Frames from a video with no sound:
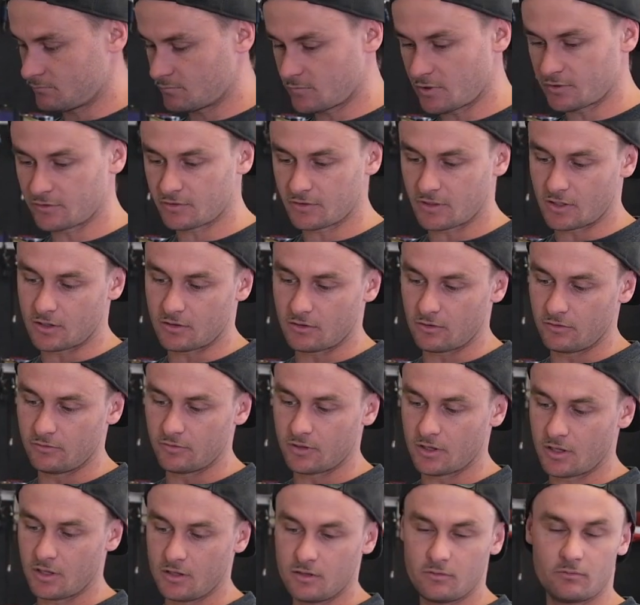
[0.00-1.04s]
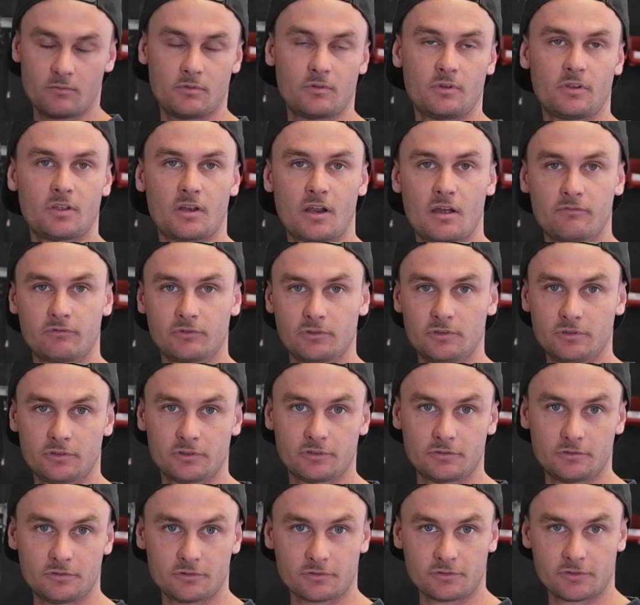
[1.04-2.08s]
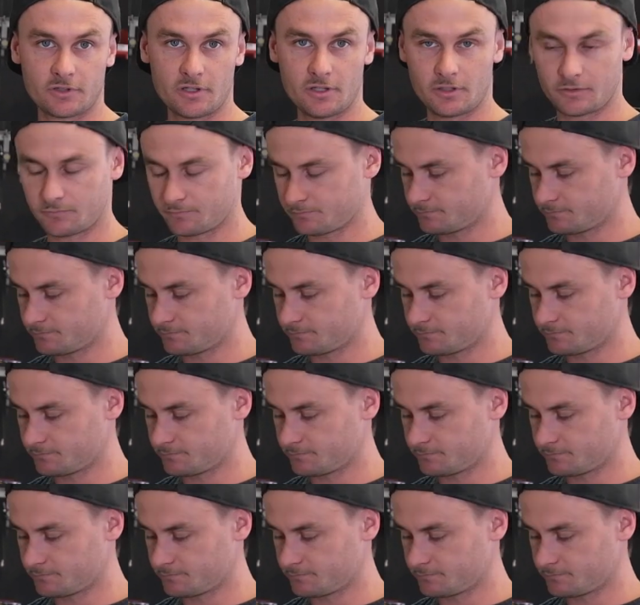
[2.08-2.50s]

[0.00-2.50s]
once I get it on there, you can have a look, it looks sick.